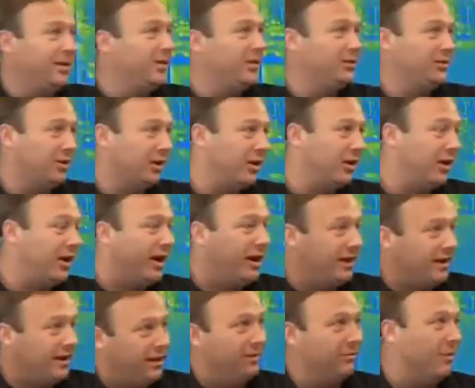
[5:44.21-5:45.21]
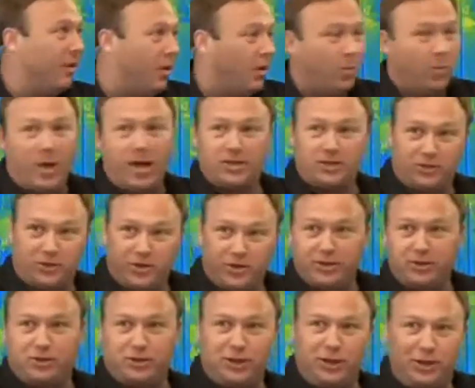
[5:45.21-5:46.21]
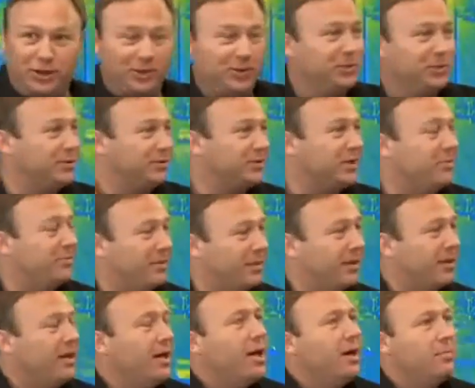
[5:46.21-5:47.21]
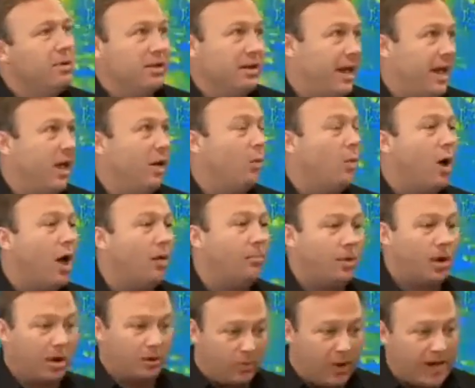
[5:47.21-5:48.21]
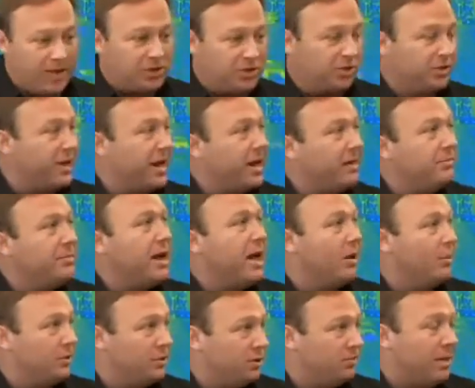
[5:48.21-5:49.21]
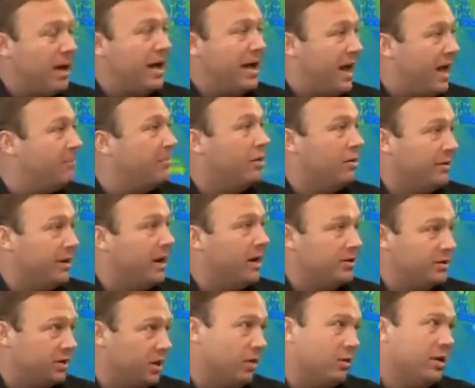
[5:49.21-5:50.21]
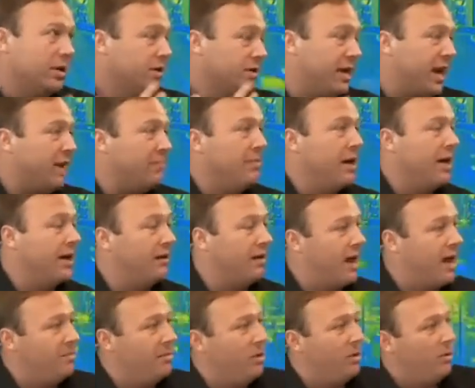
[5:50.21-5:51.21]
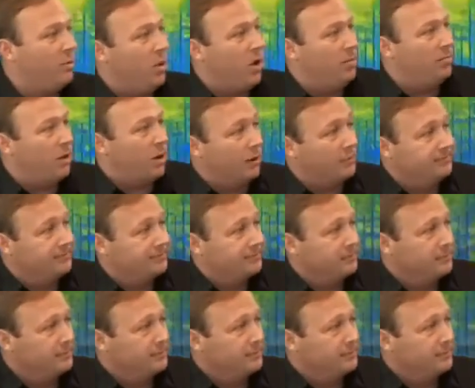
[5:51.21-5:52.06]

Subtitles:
and, start like an old Western in a saloon or something. But hell, Walmart writes your name down when you buy ammo now, so you can't buy ammo at Walmart.